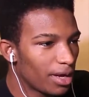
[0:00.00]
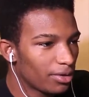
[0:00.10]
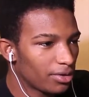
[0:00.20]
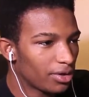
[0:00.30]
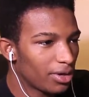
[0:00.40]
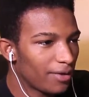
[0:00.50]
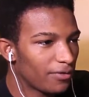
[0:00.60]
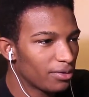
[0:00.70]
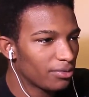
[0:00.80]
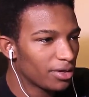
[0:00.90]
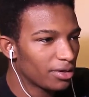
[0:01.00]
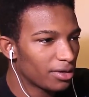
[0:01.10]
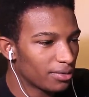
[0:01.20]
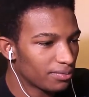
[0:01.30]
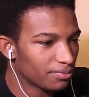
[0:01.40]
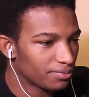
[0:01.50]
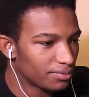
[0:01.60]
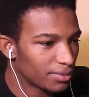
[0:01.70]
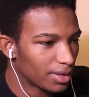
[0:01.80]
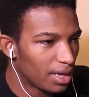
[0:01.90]
well, you know, I feel really good.
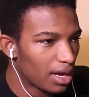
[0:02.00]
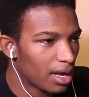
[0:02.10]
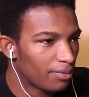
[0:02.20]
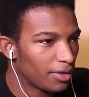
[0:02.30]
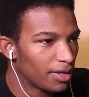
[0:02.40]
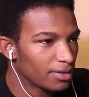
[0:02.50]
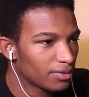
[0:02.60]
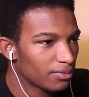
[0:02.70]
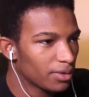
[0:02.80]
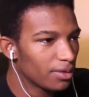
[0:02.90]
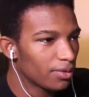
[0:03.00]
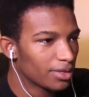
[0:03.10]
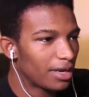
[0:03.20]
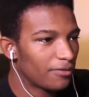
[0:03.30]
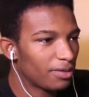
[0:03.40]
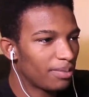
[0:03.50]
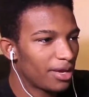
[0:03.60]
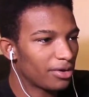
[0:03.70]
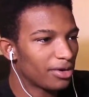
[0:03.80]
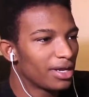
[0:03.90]
Uh, things really worked out for the
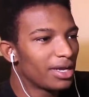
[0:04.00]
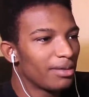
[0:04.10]
better.